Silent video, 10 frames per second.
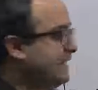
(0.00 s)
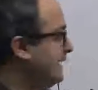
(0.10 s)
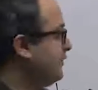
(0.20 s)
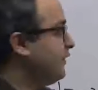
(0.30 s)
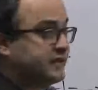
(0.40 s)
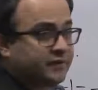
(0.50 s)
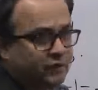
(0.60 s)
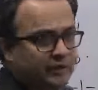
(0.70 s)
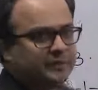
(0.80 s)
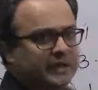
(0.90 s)
It will first of
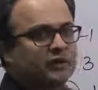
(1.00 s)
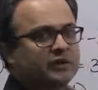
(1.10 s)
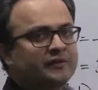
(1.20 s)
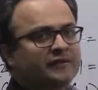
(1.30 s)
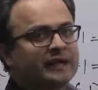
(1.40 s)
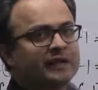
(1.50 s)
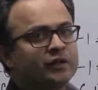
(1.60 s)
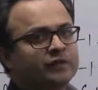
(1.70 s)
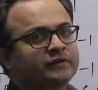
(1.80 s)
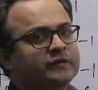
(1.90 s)
all depend on the value
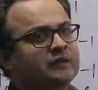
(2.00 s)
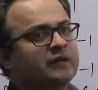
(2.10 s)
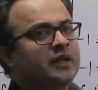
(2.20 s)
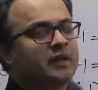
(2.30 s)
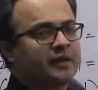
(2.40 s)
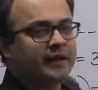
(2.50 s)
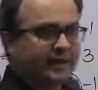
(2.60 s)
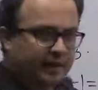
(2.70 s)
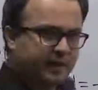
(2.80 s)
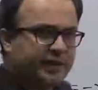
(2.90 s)
of the
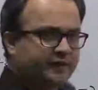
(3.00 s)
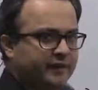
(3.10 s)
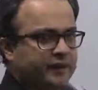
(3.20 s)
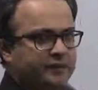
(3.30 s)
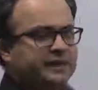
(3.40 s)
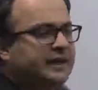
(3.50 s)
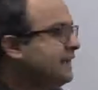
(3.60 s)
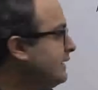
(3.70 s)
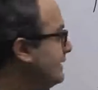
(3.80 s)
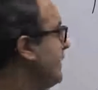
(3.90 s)
independent variable, and
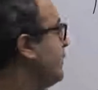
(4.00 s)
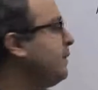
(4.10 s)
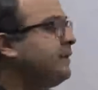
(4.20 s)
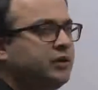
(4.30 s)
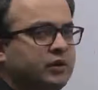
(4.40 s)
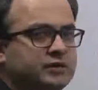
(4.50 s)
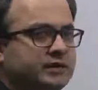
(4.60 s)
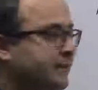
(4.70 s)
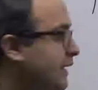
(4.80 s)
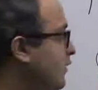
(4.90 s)
at the same time it will also
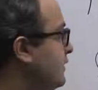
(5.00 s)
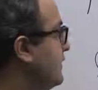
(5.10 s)
depend on this